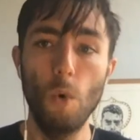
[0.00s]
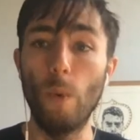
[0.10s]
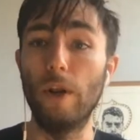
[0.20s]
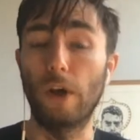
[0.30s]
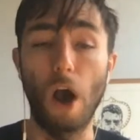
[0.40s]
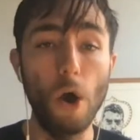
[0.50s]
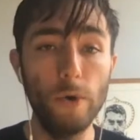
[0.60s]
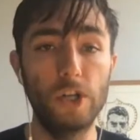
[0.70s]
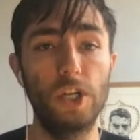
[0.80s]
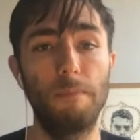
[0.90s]
We look at
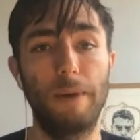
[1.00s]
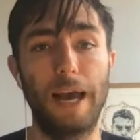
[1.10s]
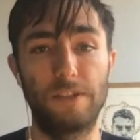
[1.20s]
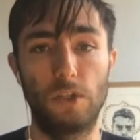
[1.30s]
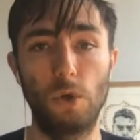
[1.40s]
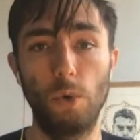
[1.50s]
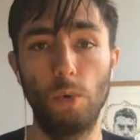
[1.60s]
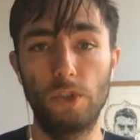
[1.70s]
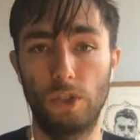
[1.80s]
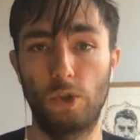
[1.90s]
ownership as a
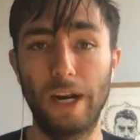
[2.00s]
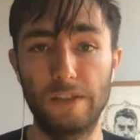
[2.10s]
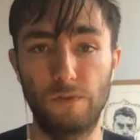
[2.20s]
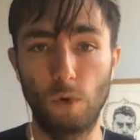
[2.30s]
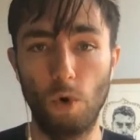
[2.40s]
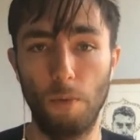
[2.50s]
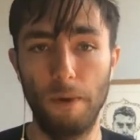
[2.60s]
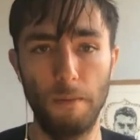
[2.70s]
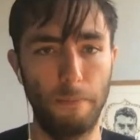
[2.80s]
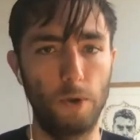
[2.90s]
tool to transform
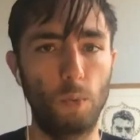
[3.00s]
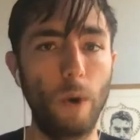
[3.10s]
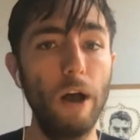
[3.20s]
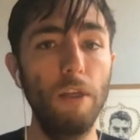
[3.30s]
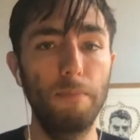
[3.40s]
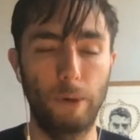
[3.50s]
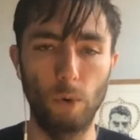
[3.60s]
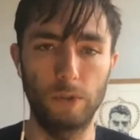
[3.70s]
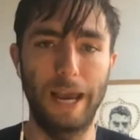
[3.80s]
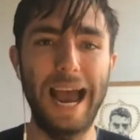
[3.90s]
both wealth, but
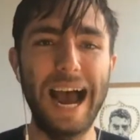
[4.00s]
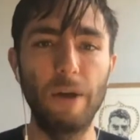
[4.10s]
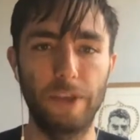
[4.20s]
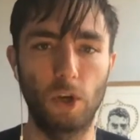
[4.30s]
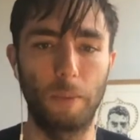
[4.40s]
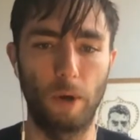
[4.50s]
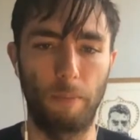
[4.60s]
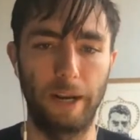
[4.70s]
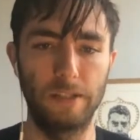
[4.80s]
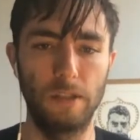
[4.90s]
also how the economy
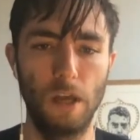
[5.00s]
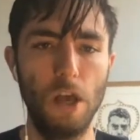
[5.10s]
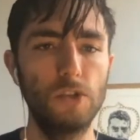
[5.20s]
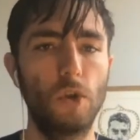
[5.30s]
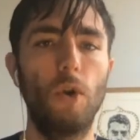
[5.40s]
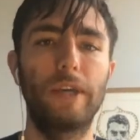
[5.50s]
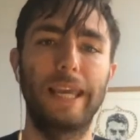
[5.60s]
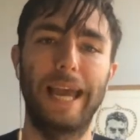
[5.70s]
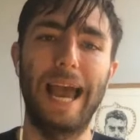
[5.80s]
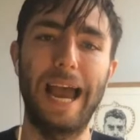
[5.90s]
operates. So
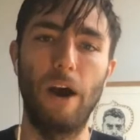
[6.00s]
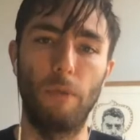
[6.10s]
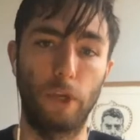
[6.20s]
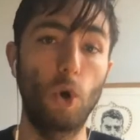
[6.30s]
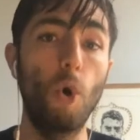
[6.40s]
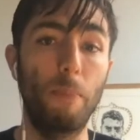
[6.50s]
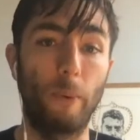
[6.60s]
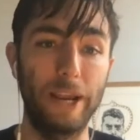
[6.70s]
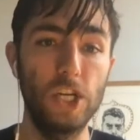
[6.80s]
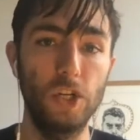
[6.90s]
looking at how the
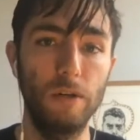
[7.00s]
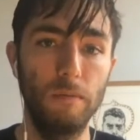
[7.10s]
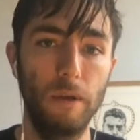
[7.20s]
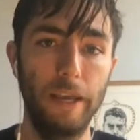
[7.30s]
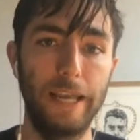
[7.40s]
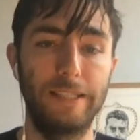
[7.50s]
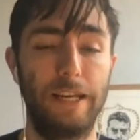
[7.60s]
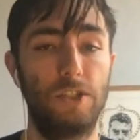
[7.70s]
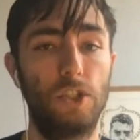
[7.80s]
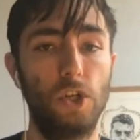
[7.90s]
corporation is an
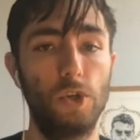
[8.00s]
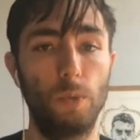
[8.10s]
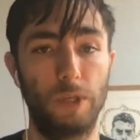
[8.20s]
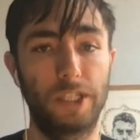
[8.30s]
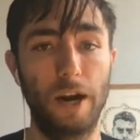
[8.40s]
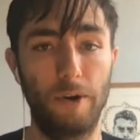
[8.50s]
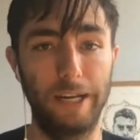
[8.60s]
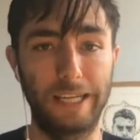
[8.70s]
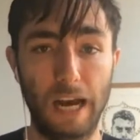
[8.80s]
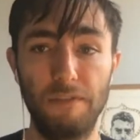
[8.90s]
institution which currently
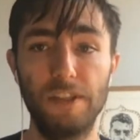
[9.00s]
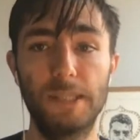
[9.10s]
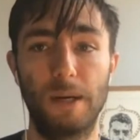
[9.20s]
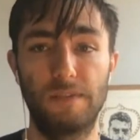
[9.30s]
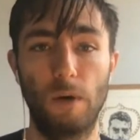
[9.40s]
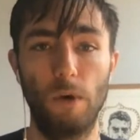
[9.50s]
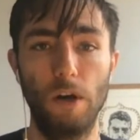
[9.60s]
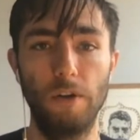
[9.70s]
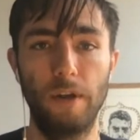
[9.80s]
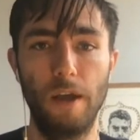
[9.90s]
governs much of our
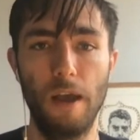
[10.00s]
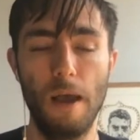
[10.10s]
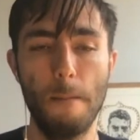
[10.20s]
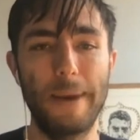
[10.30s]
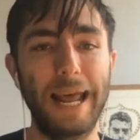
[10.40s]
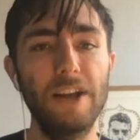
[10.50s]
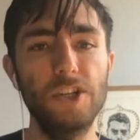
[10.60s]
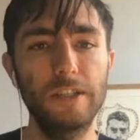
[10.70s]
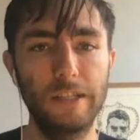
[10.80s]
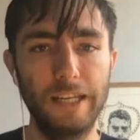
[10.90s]
world, but
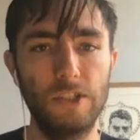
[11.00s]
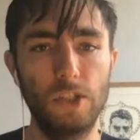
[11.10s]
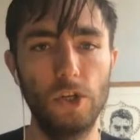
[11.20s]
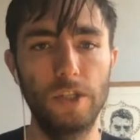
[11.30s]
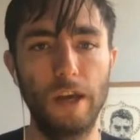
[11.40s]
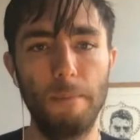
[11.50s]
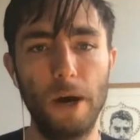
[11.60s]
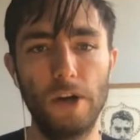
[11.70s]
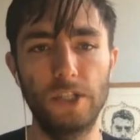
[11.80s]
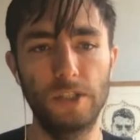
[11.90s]
actually is an institution that
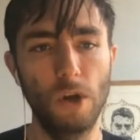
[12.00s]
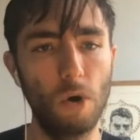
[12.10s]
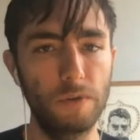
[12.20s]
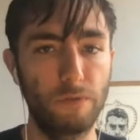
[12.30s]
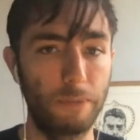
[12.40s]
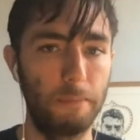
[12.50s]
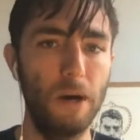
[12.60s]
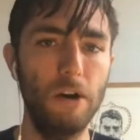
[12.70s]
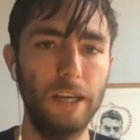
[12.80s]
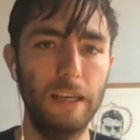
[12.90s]
emerges not from the
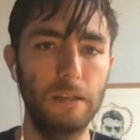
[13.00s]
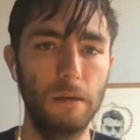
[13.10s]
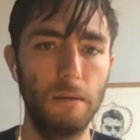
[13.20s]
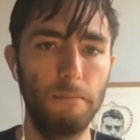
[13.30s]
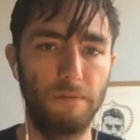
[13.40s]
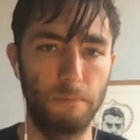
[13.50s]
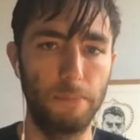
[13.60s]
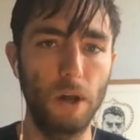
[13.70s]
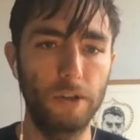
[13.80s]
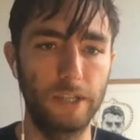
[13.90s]
market, but from
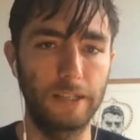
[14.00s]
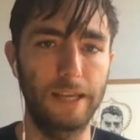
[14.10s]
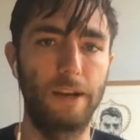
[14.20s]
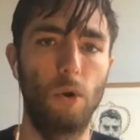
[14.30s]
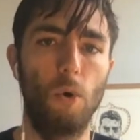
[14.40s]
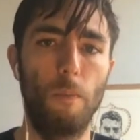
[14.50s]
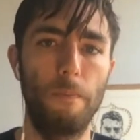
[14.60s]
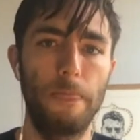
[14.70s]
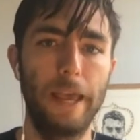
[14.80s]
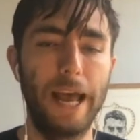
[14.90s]
politics and law.
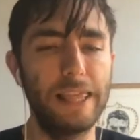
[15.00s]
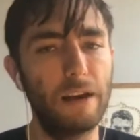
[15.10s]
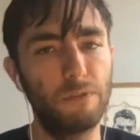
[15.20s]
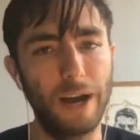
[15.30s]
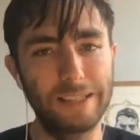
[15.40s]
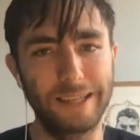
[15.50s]
And therefore, as